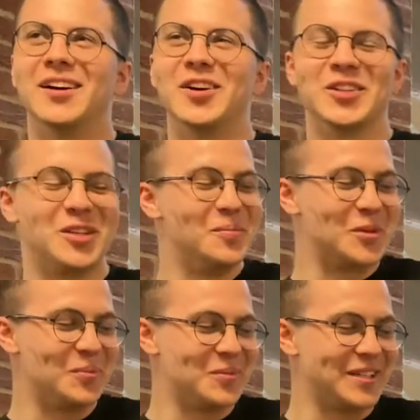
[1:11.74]

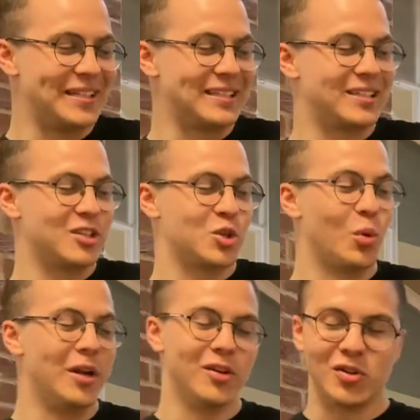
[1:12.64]
symptoms is
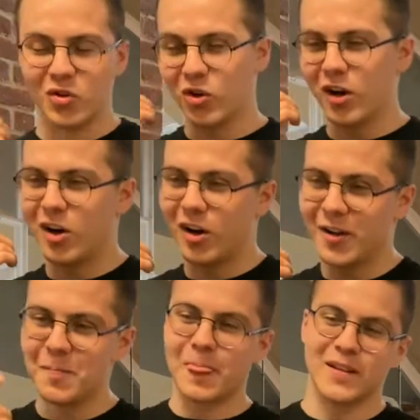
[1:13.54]
swelling on the right eye,
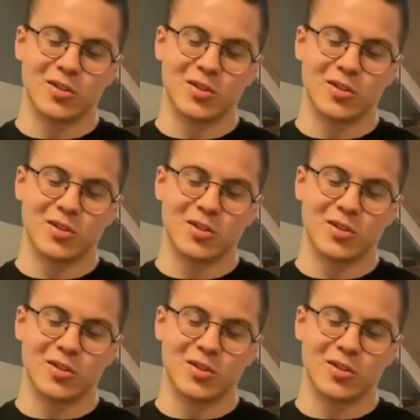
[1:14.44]
and it's